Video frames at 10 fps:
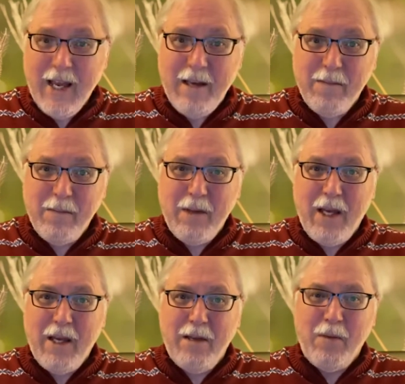
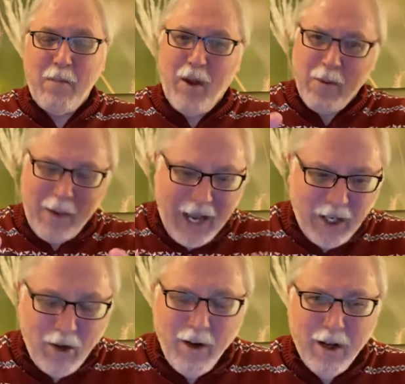But Brother
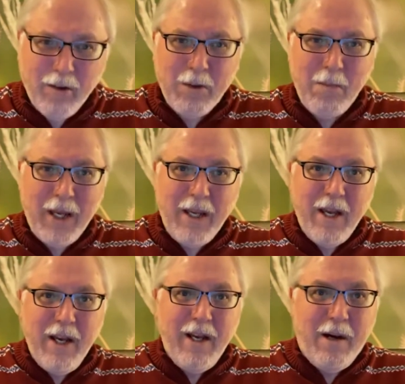Mike, you're not going to be
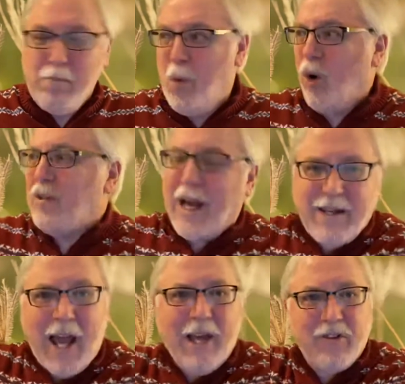
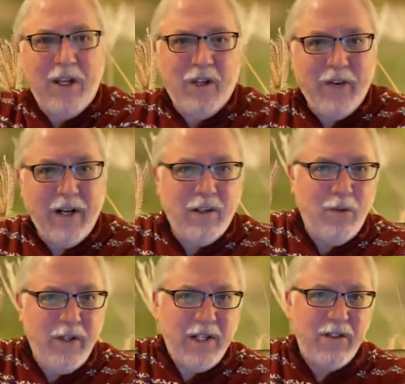multitasking over here
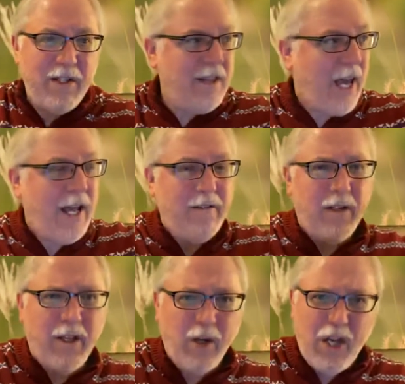doing this and that and
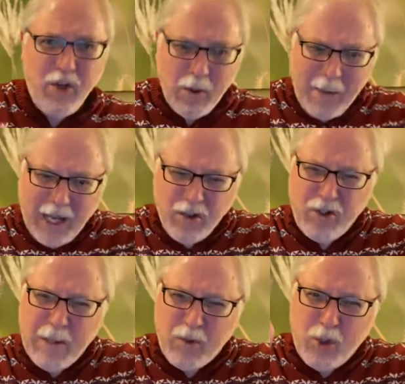the other, and you're making
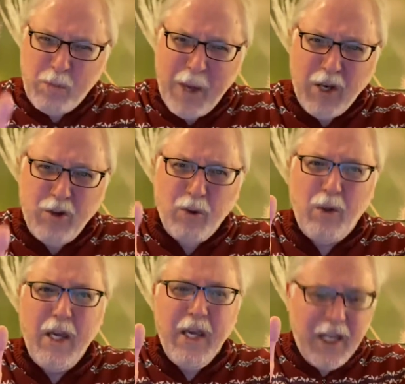some
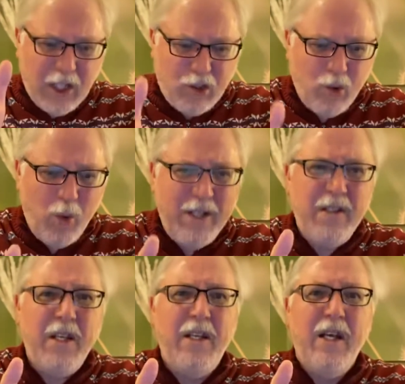special, exquisite